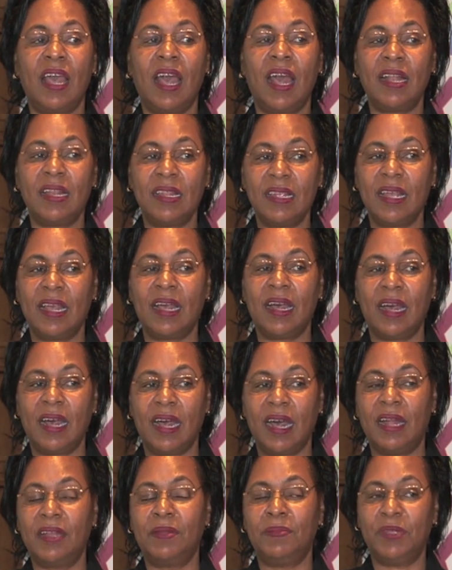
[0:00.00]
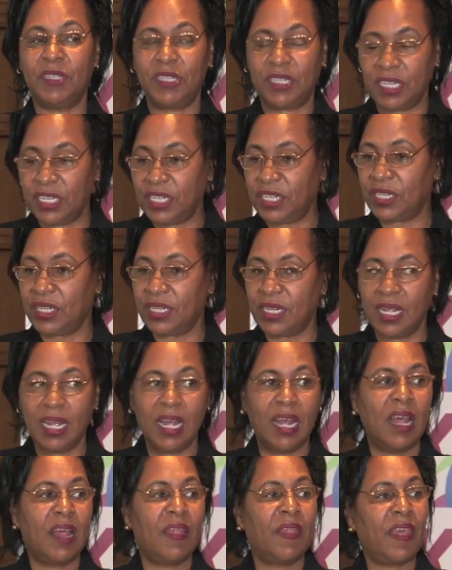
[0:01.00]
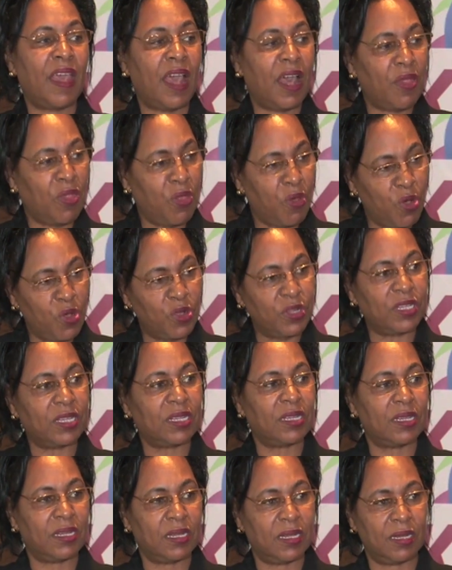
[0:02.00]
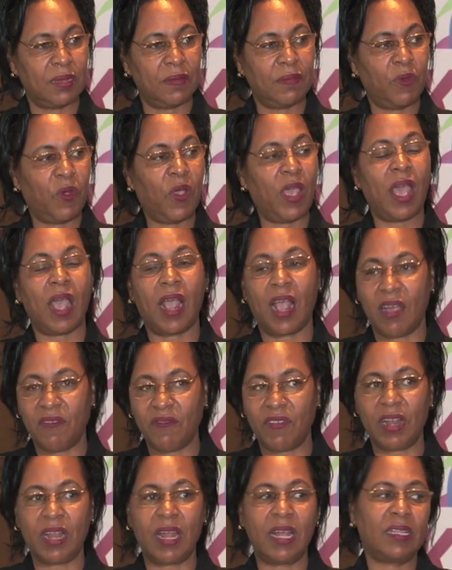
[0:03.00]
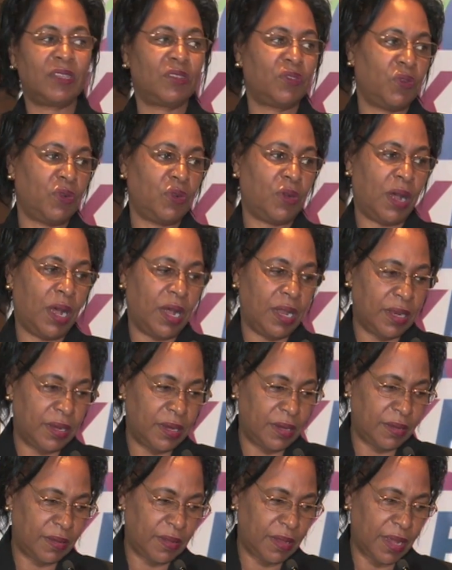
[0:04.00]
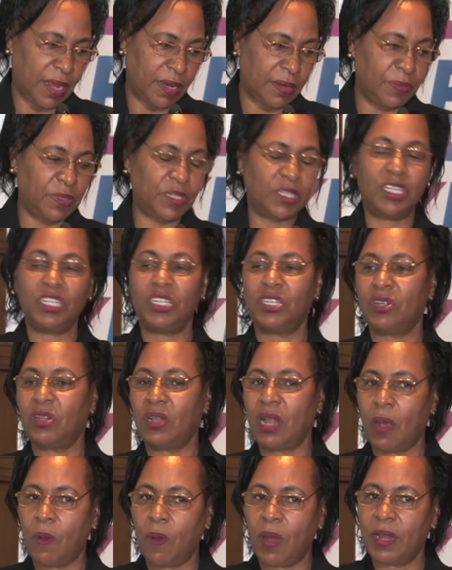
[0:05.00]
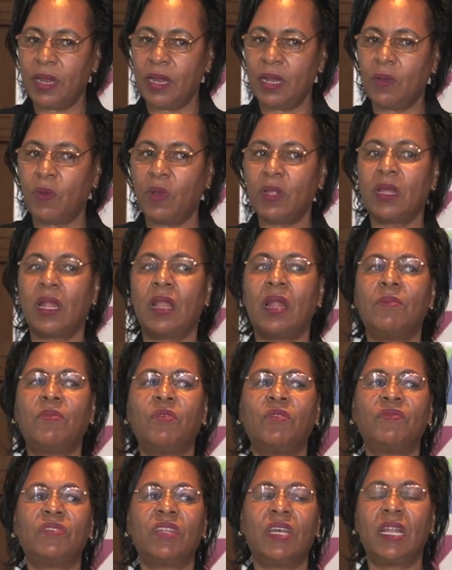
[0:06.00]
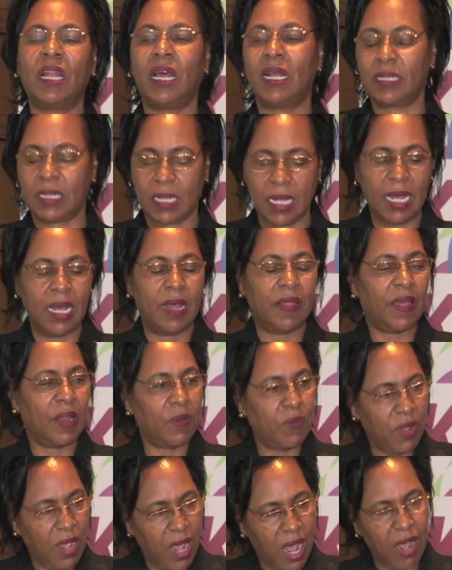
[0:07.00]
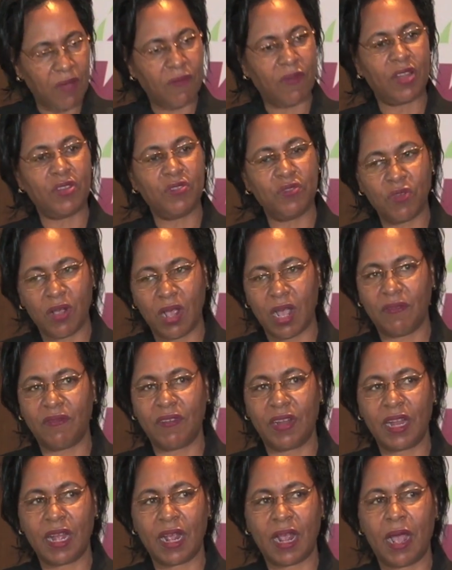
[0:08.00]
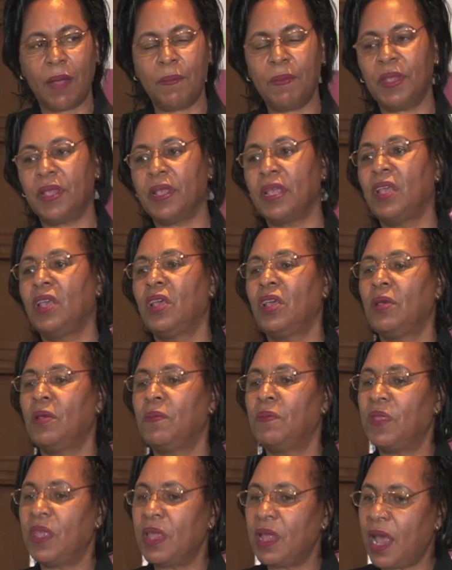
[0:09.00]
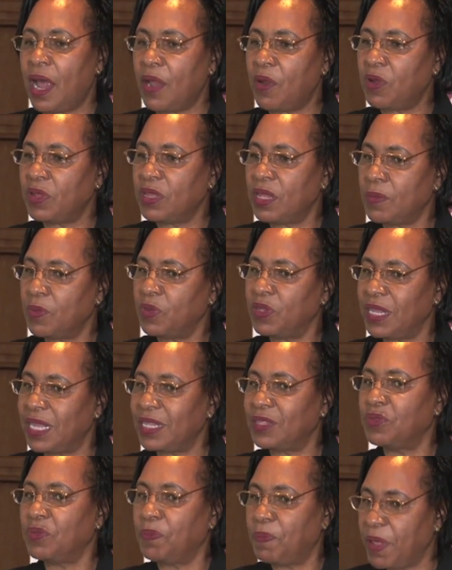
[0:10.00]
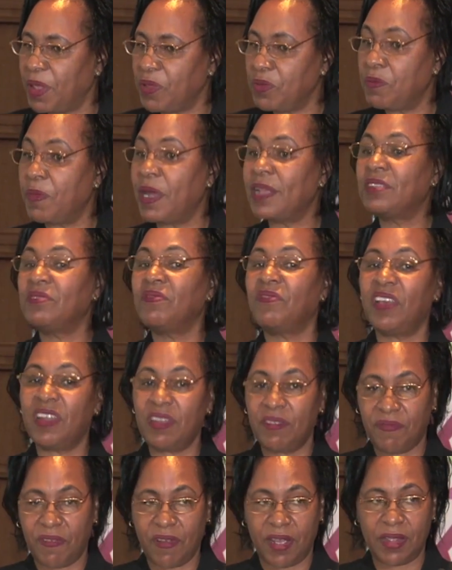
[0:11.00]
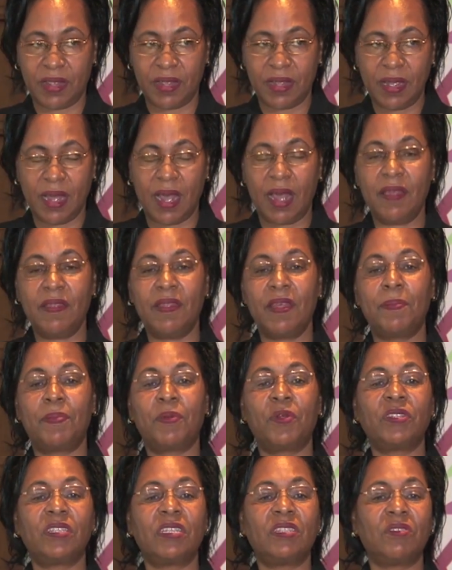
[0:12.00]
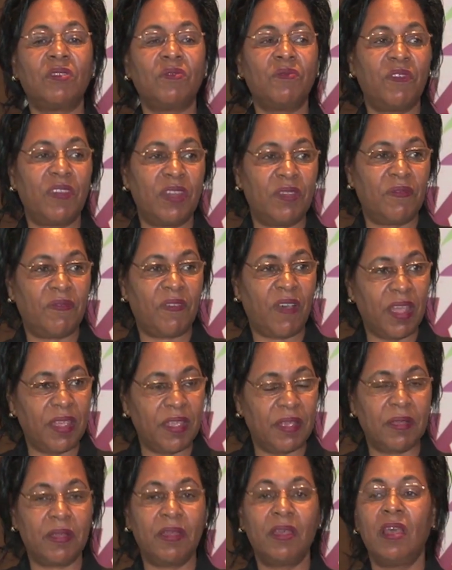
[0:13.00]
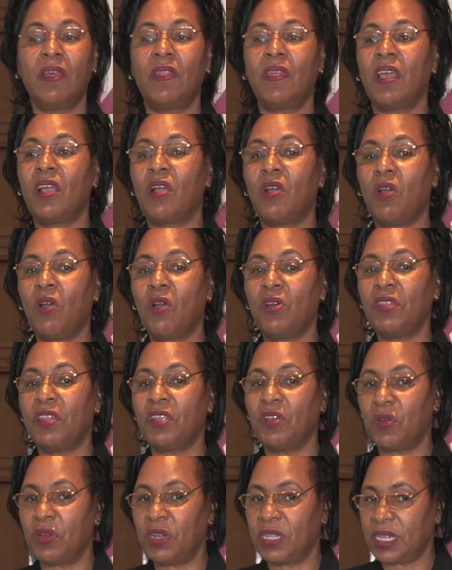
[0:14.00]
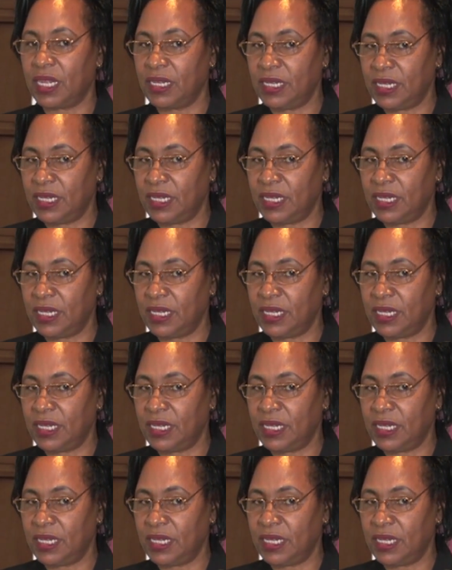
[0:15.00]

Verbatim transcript: earlier administration, there are those where governors or, and the, the administration are wanted quite a number of tenders. Then we have a new governor coming. They are not able just to pay. You must verify. And in the process of verifying, they call the Auditor